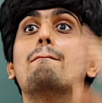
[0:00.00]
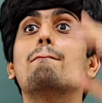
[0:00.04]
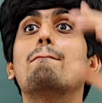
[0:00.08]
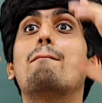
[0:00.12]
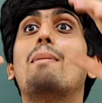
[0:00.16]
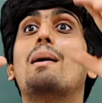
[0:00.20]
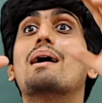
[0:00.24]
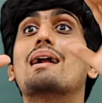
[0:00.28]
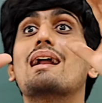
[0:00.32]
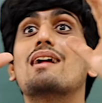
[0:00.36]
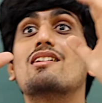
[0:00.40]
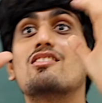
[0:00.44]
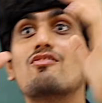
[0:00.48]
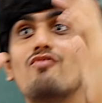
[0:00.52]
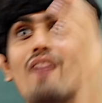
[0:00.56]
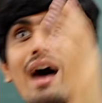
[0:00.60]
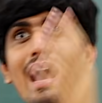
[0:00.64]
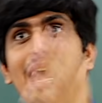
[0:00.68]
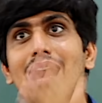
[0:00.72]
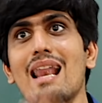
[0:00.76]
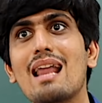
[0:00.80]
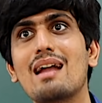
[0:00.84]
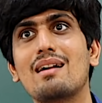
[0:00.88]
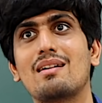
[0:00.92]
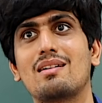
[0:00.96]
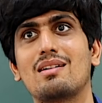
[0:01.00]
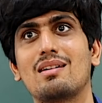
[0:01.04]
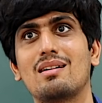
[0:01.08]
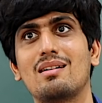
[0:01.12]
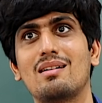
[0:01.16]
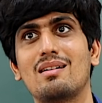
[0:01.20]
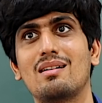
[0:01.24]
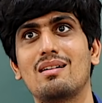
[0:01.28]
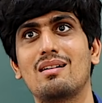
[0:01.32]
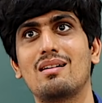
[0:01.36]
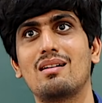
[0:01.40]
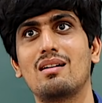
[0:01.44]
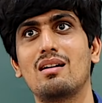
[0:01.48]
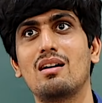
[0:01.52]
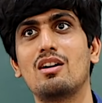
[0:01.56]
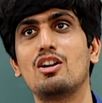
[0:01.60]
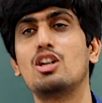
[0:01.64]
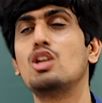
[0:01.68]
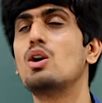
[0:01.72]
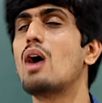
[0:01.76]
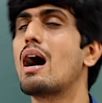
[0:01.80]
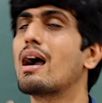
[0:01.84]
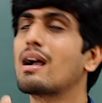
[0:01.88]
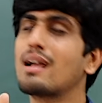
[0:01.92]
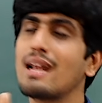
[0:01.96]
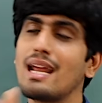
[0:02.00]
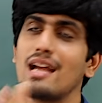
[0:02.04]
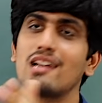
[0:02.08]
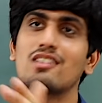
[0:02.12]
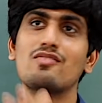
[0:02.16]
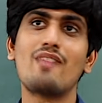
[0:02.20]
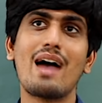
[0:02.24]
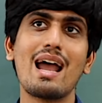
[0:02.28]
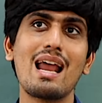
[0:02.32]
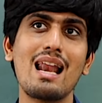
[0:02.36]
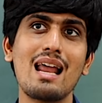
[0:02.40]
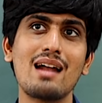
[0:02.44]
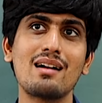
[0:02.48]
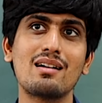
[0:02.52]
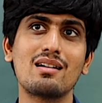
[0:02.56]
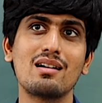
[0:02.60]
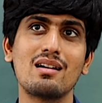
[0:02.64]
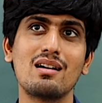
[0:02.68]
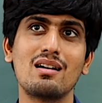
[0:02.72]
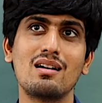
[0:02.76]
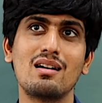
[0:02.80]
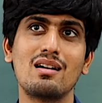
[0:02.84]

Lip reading: But it's violent. Do you agree it's violent?